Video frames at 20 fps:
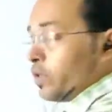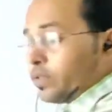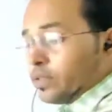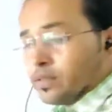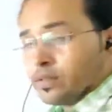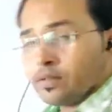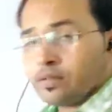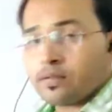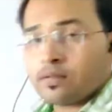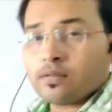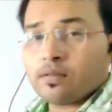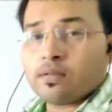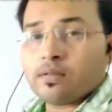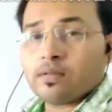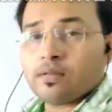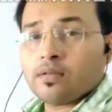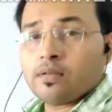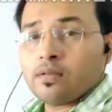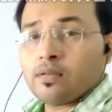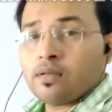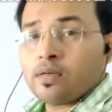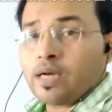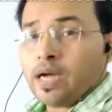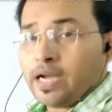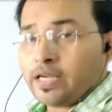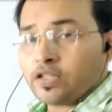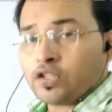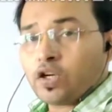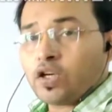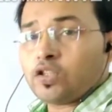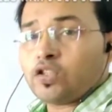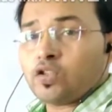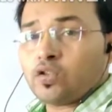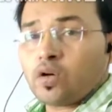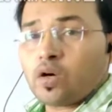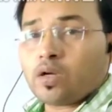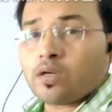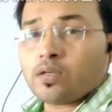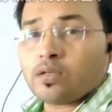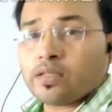point. I taught
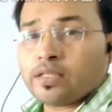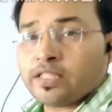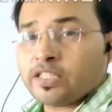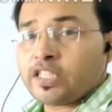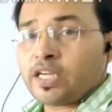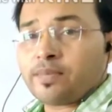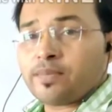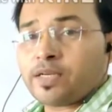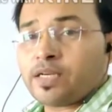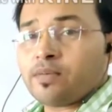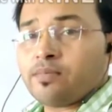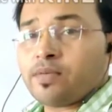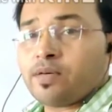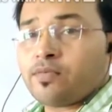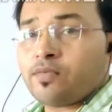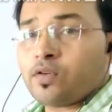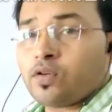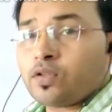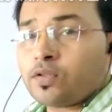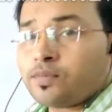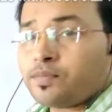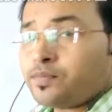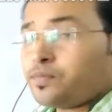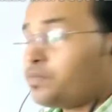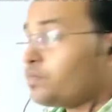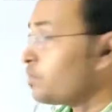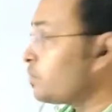you all in chapter number 4.